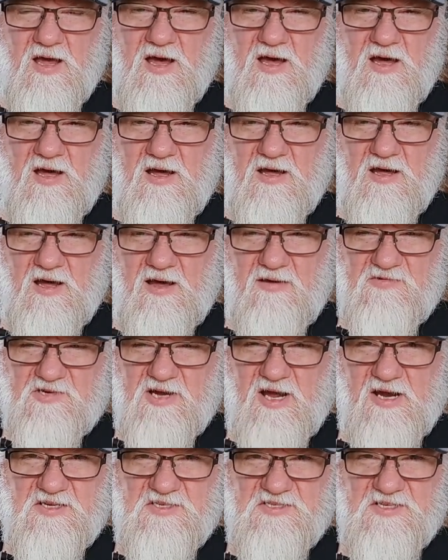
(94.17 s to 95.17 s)
I've
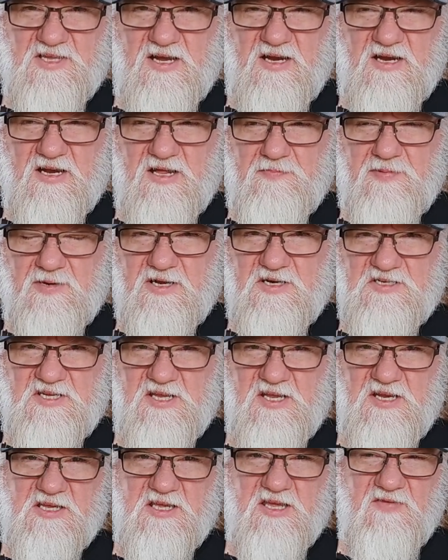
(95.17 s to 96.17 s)
tried to set it up in a
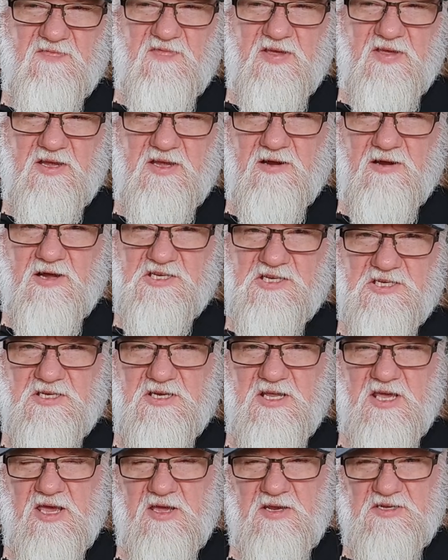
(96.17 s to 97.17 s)
tent configuration.
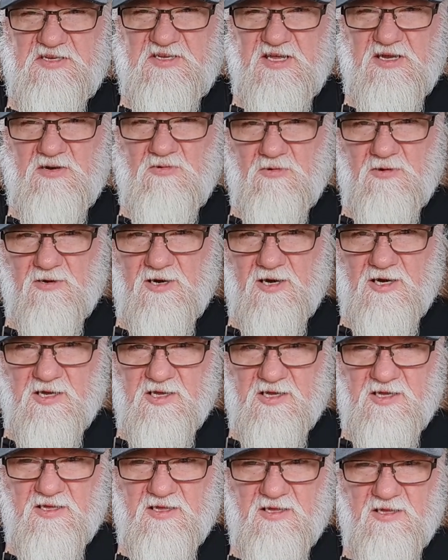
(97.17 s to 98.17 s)
It did work.
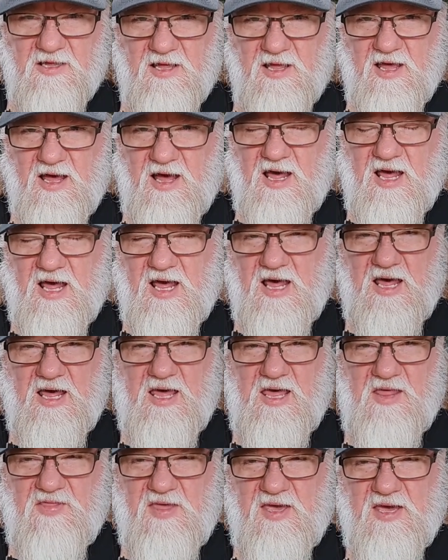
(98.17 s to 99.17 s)

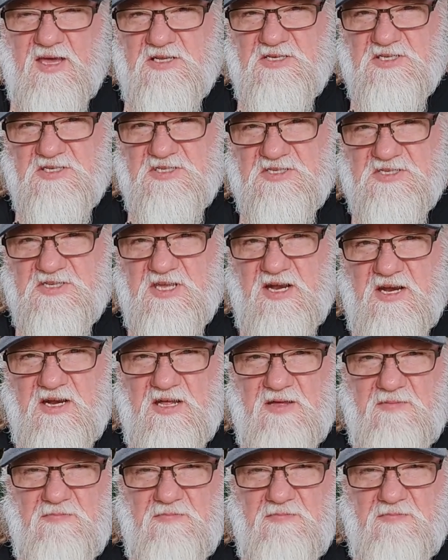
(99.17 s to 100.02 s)
I think I just set it up